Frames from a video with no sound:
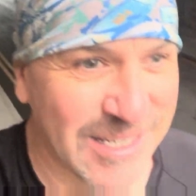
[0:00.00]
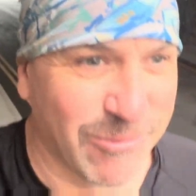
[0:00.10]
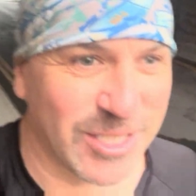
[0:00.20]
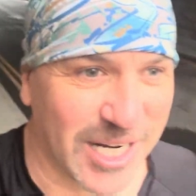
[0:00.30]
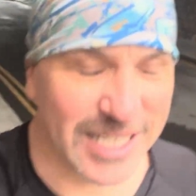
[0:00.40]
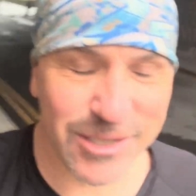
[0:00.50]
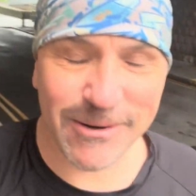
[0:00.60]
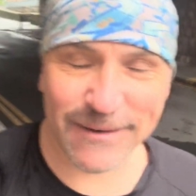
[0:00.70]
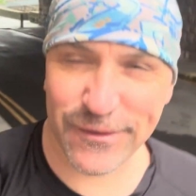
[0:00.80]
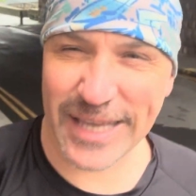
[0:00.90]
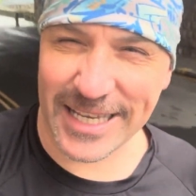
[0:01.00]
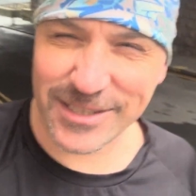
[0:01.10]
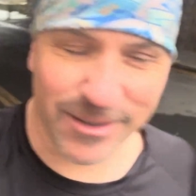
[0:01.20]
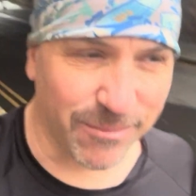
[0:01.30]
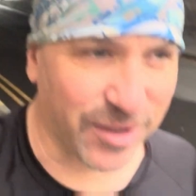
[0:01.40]
which I knew I'd forget
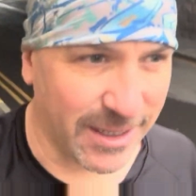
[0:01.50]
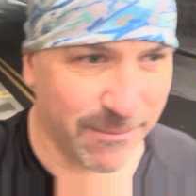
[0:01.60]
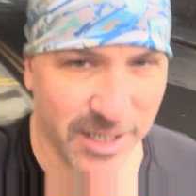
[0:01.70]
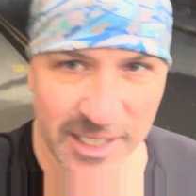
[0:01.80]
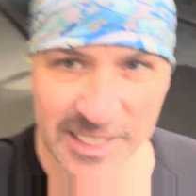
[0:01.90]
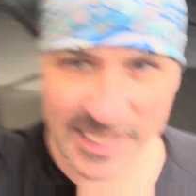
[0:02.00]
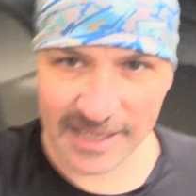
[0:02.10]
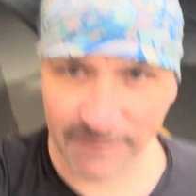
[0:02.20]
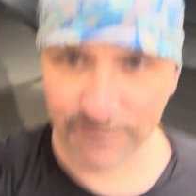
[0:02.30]
something, but at least I didn't